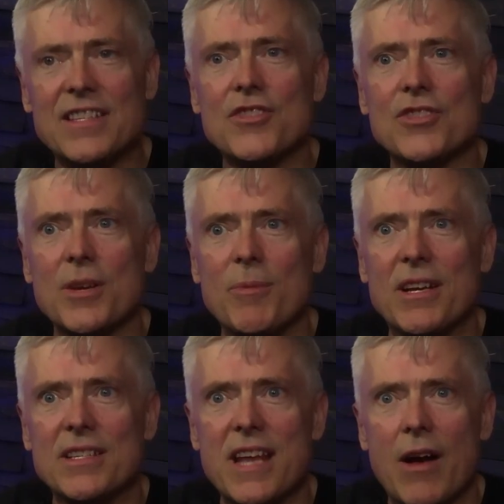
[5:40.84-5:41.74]
interesting
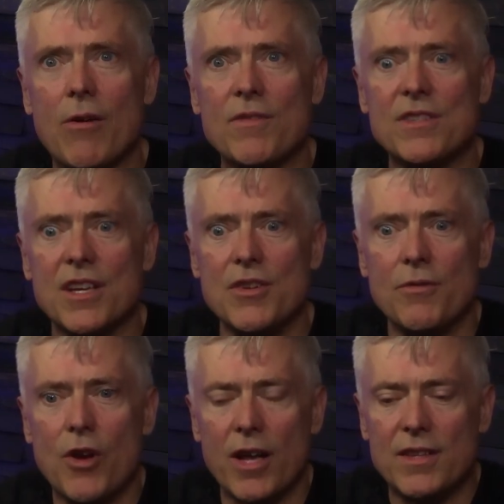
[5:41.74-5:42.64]
because now all of a sudden
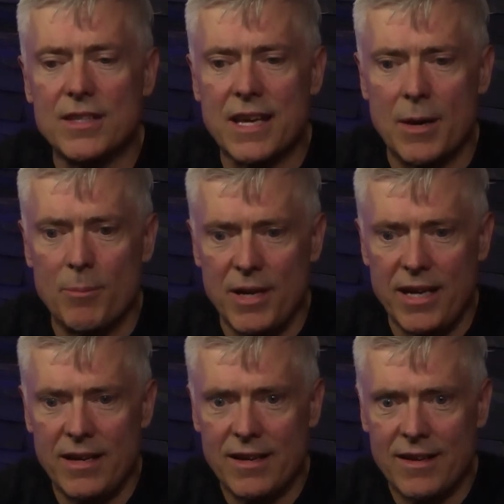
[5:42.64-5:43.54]
you've got this
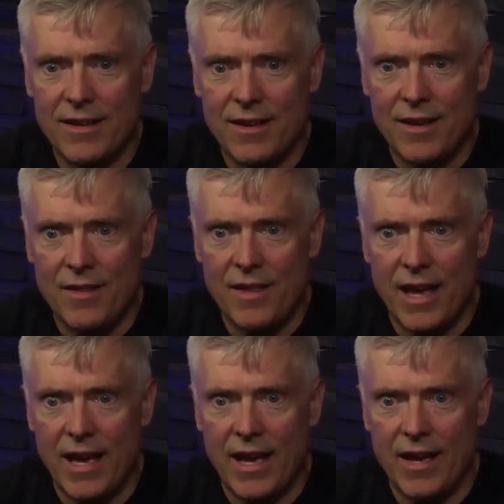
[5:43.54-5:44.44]
company
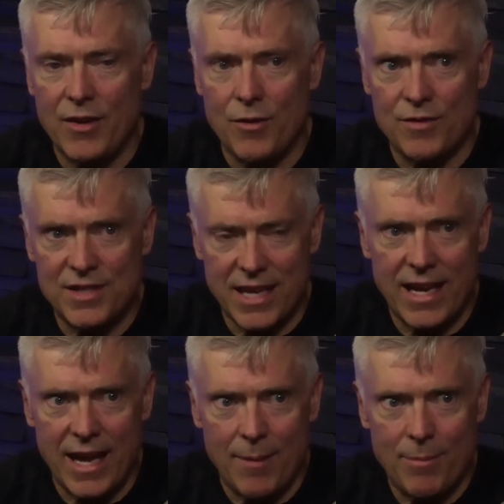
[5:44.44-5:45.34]
that you've set
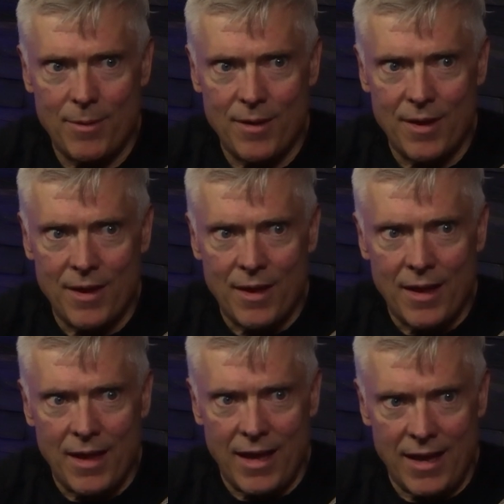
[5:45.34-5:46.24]
up
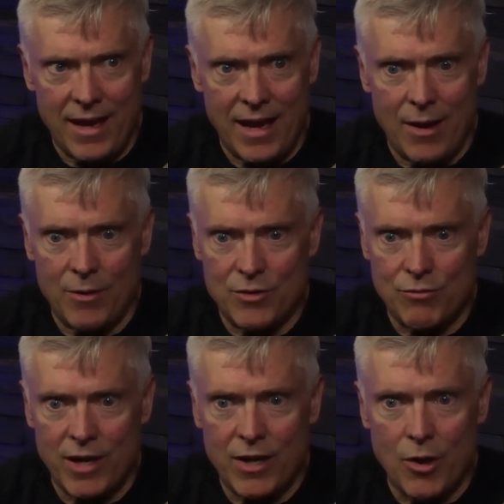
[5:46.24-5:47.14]
and now it's
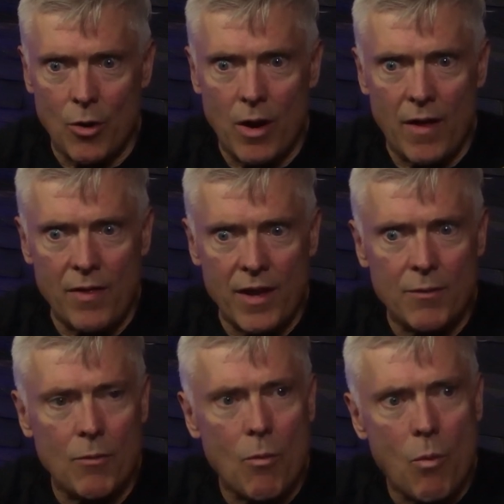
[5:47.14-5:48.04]
ready to go. And
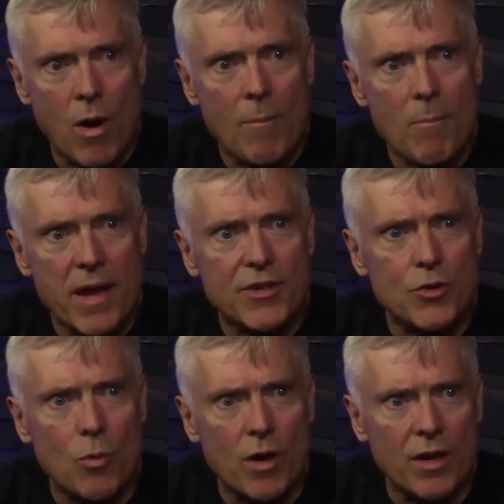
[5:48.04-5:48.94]
then what made
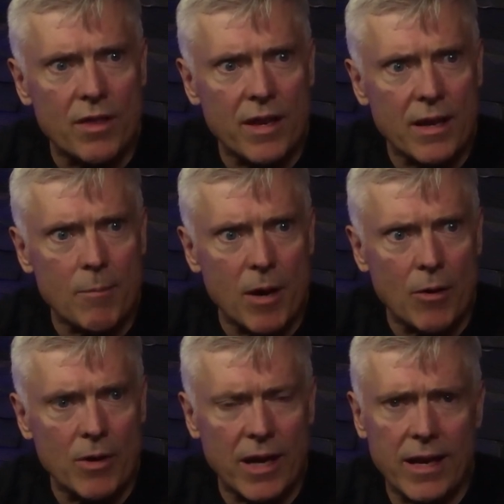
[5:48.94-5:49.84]
you want to think
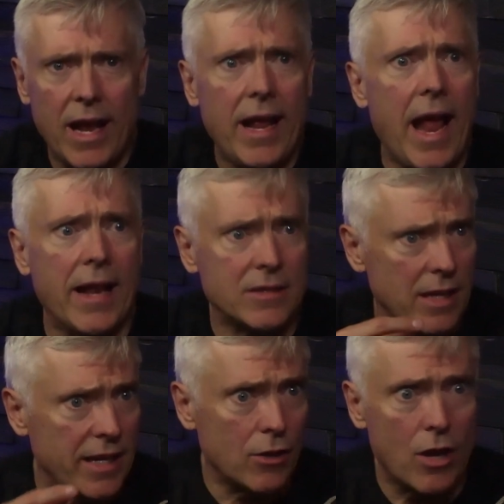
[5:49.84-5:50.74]
about, and it's
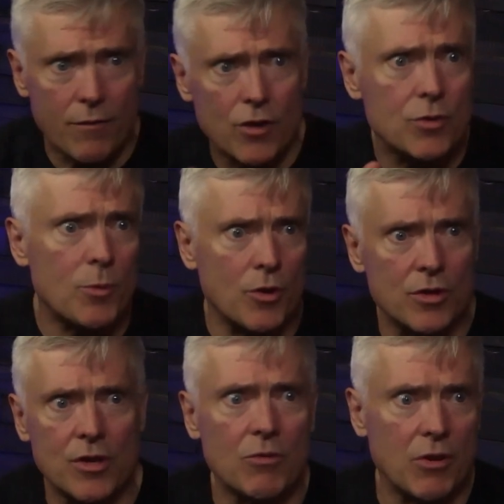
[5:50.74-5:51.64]
like a lot of
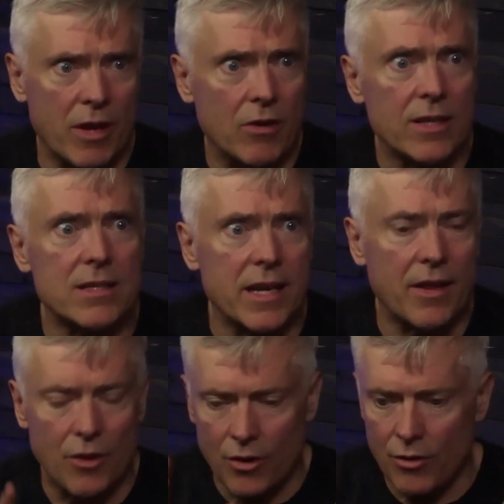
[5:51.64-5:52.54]
entrepreneurs are out there that are listening
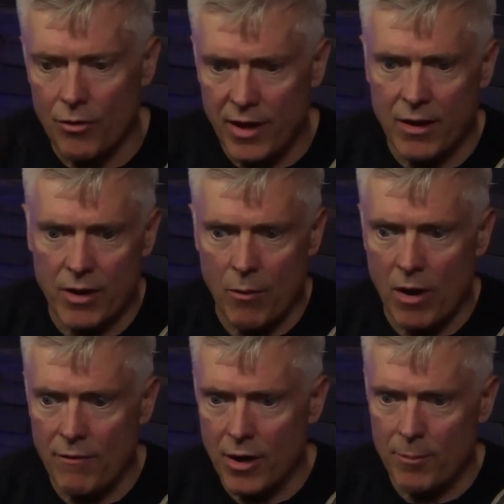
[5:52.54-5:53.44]
and they're thinking, okay, well,
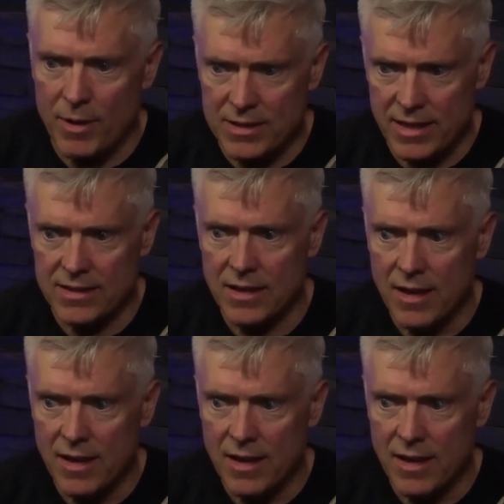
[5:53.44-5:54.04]
I've got a business.